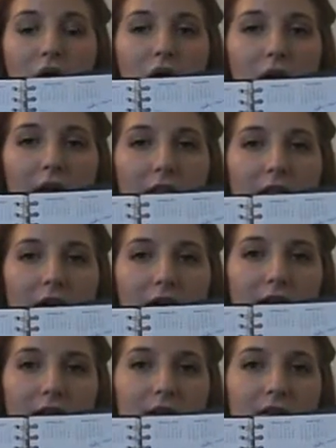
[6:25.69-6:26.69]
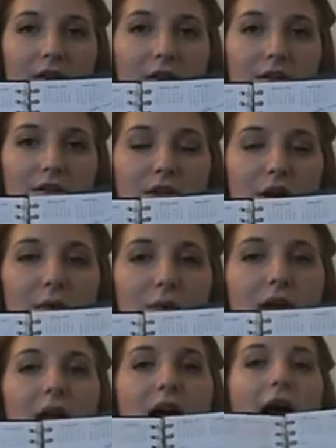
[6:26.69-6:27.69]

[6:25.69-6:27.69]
all online. So